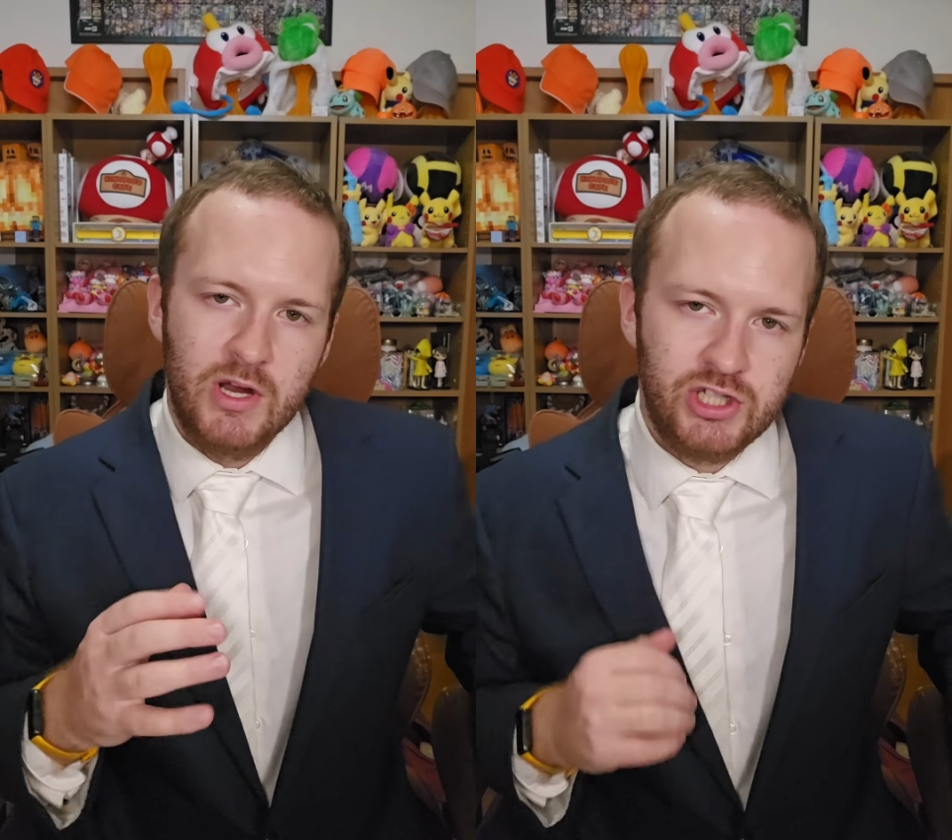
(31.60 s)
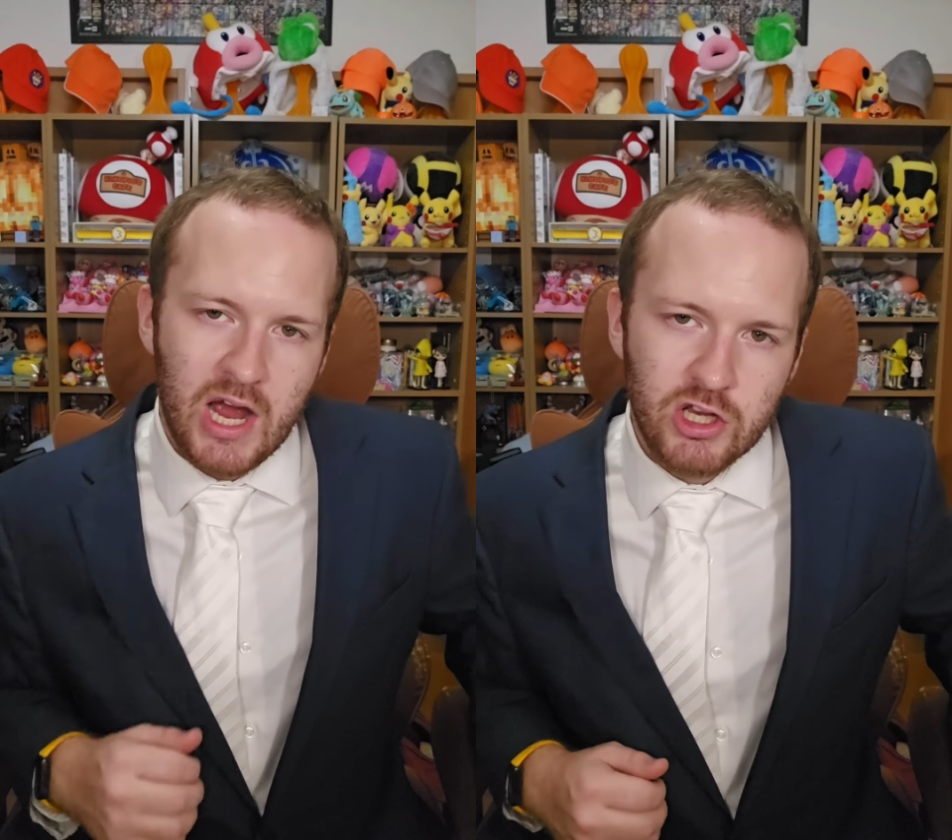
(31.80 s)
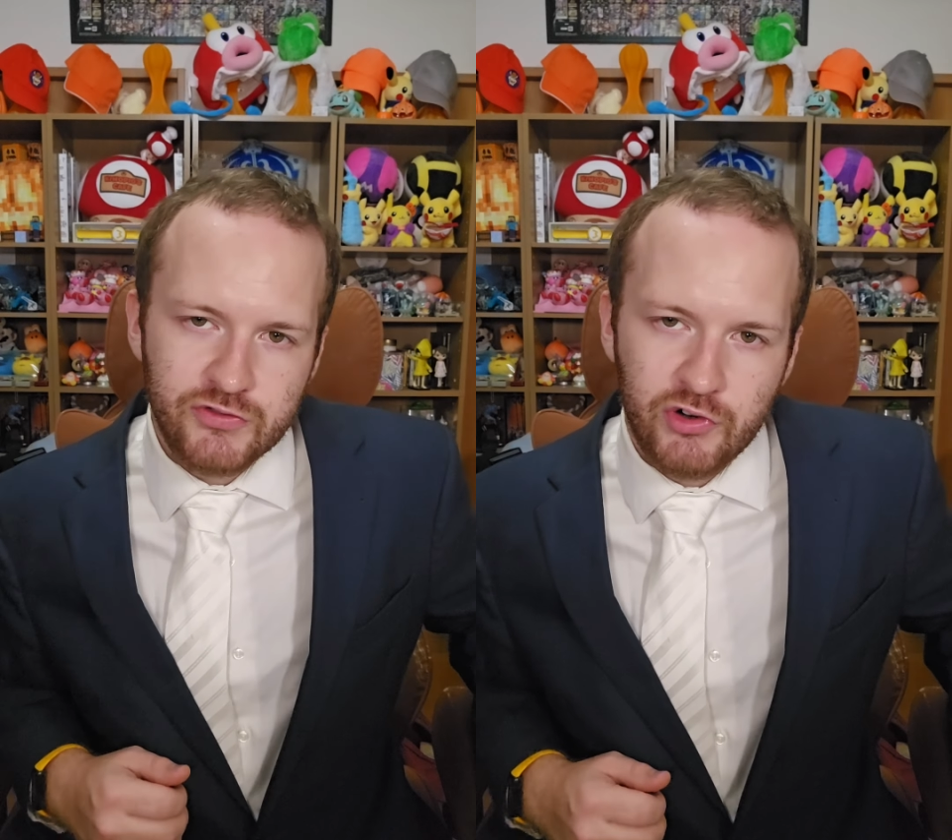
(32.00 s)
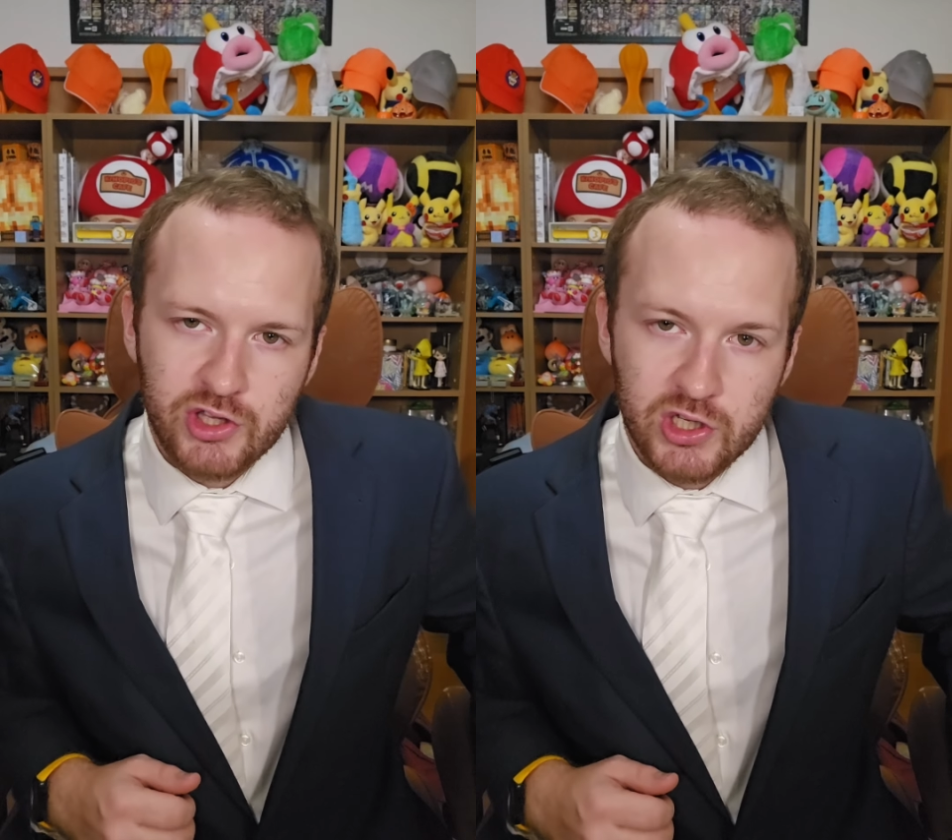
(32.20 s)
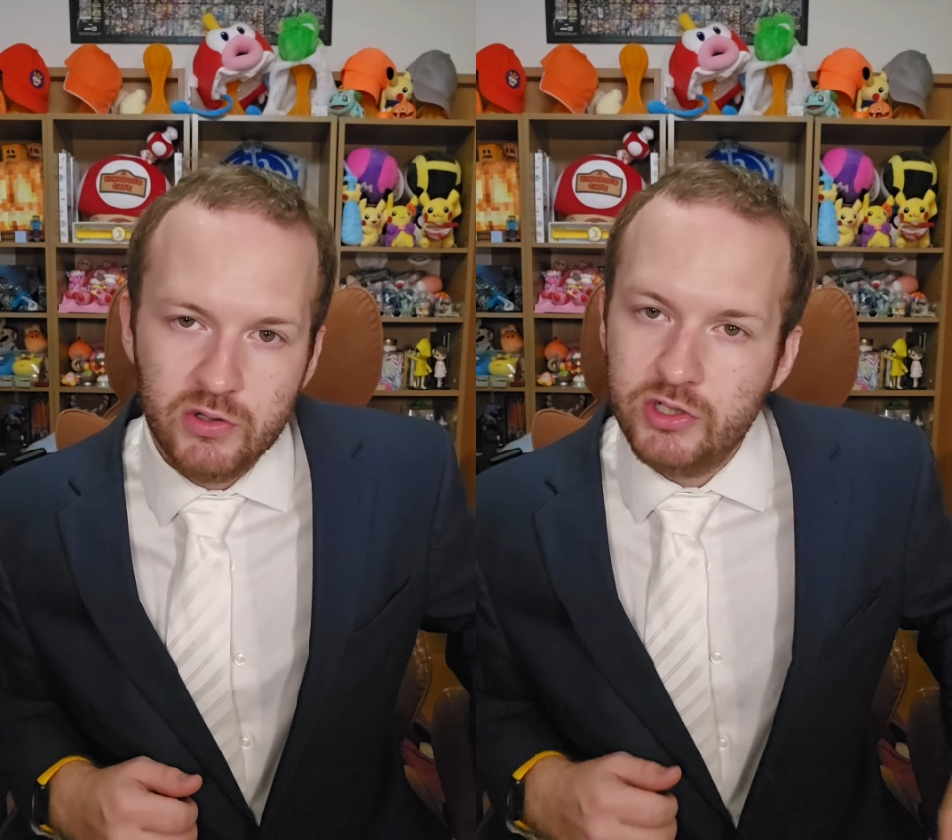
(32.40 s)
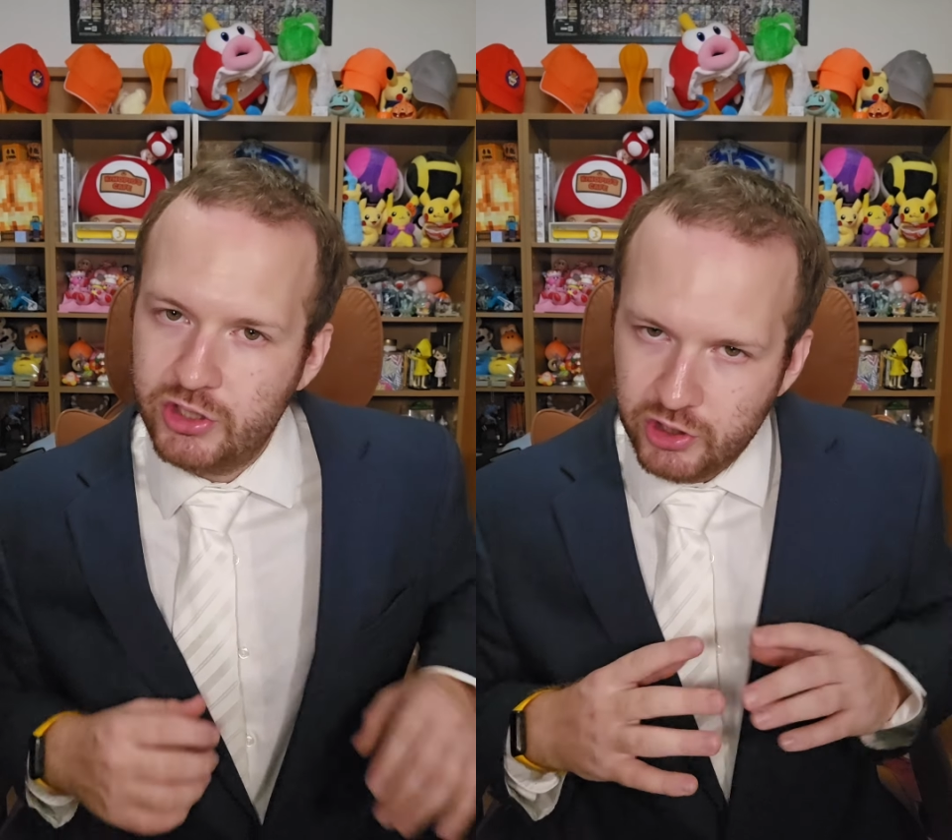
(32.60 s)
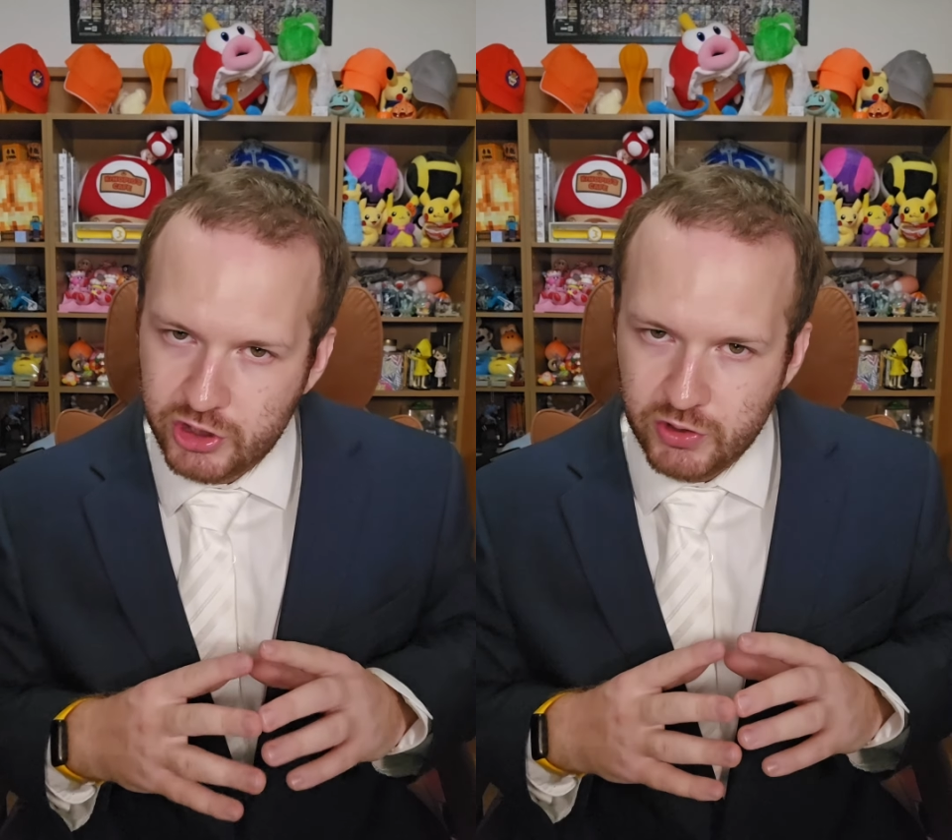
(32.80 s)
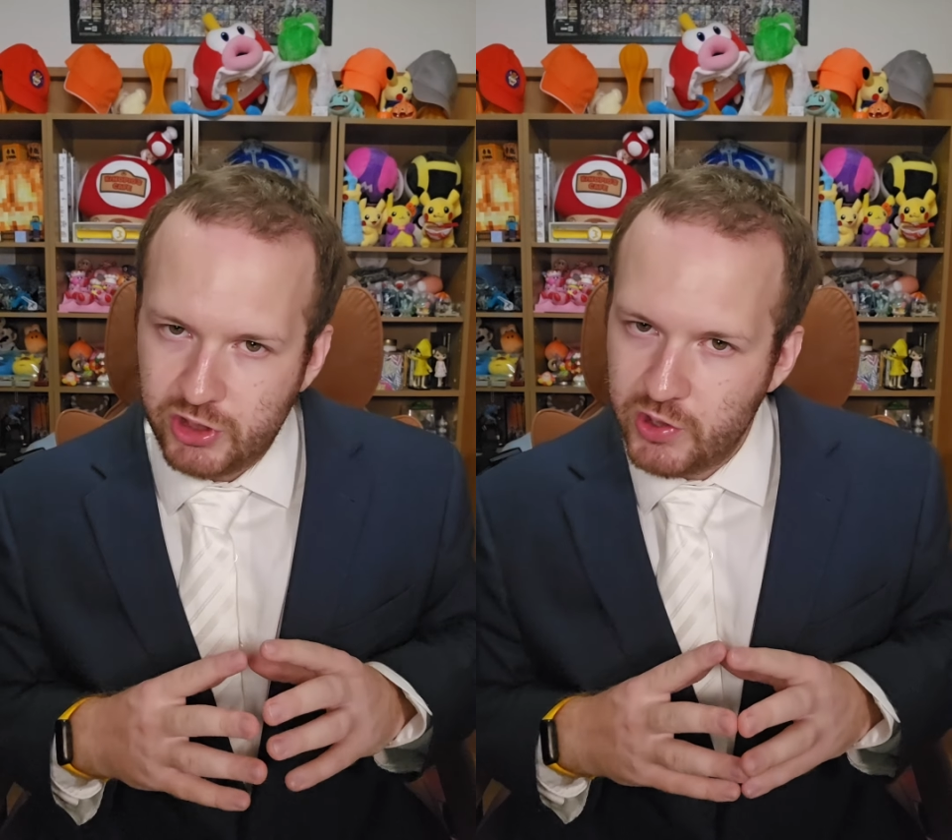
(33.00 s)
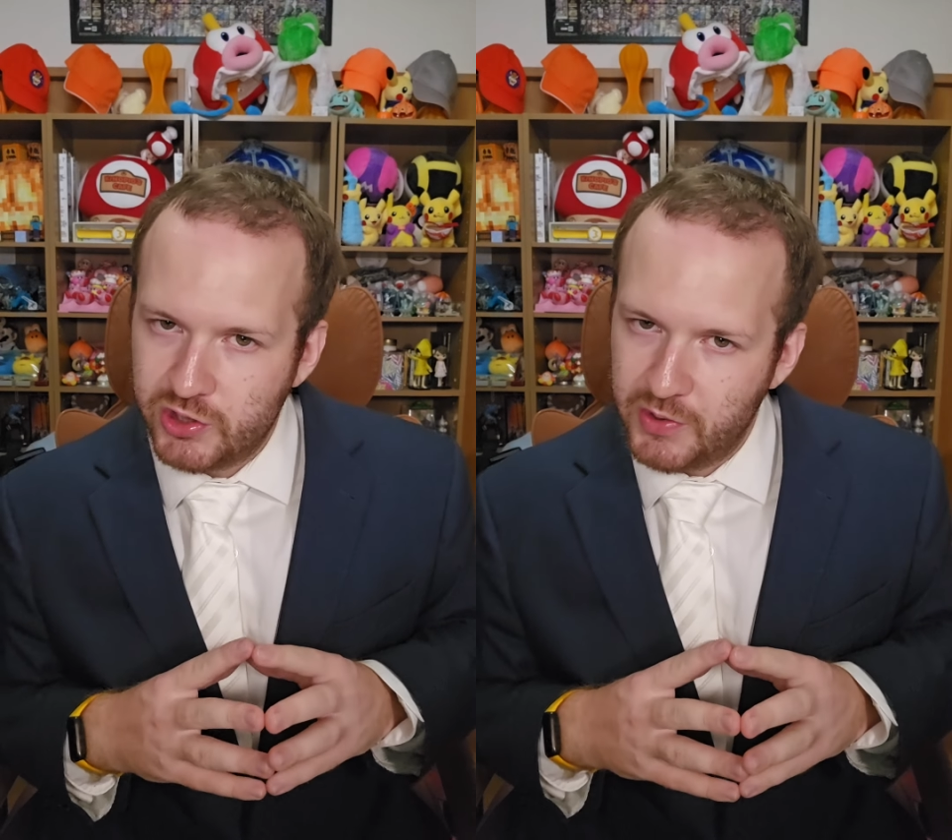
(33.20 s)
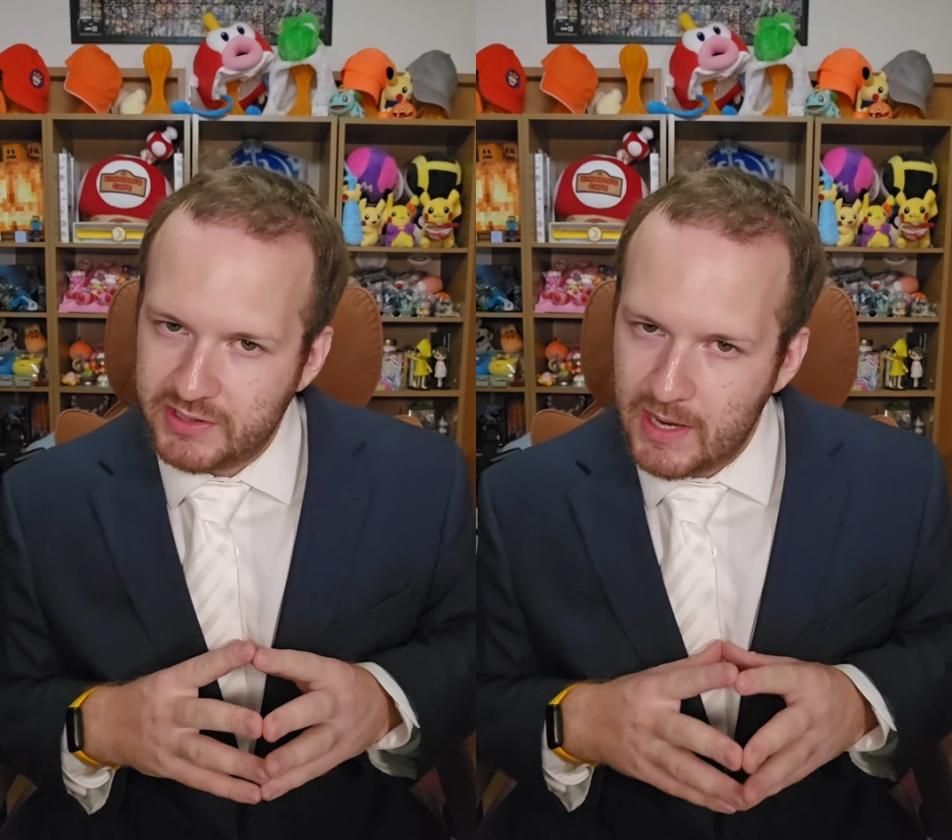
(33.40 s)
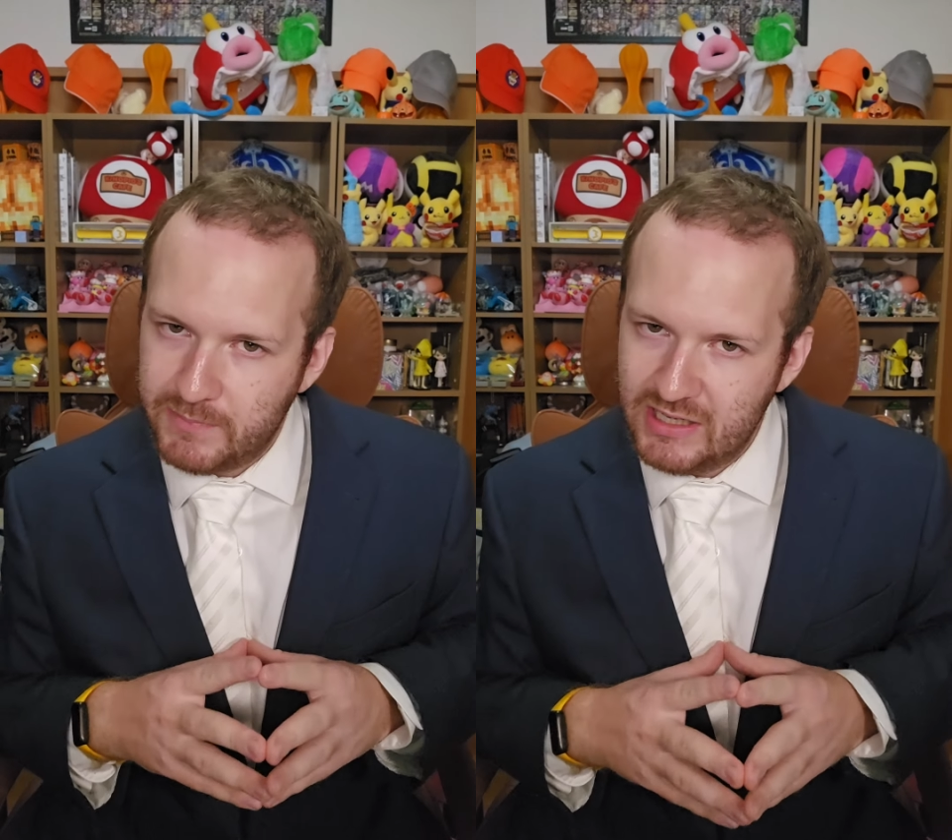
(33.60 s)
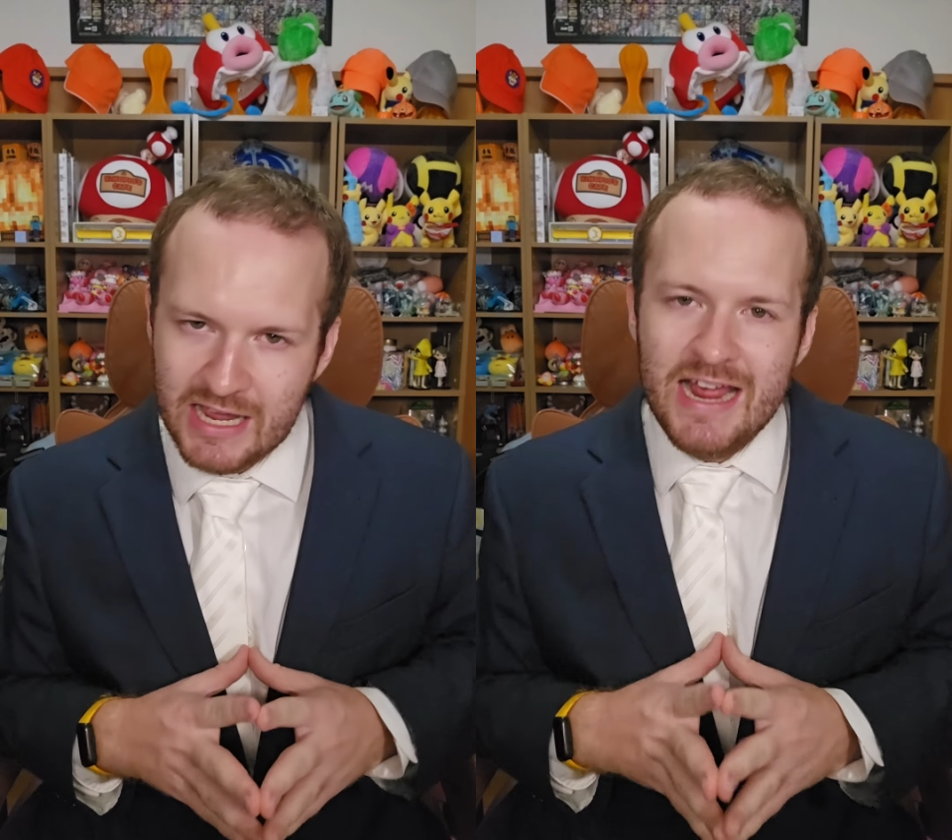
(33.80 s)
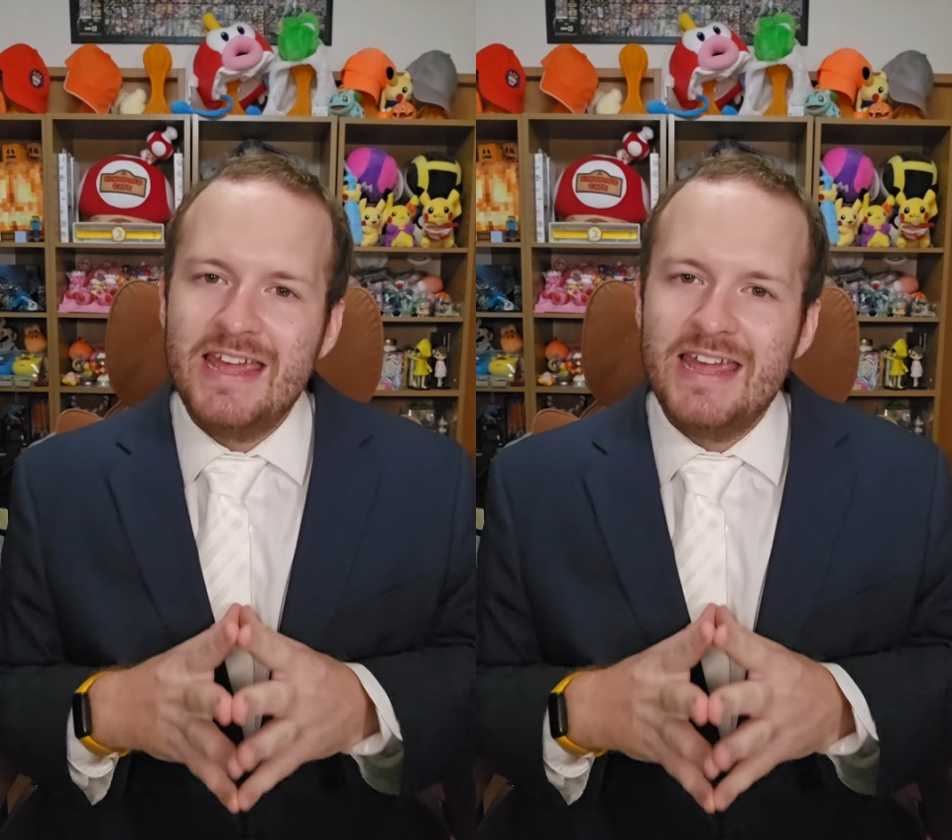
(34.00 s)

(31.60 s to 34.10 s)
my challenge for you, should you choose to accept it,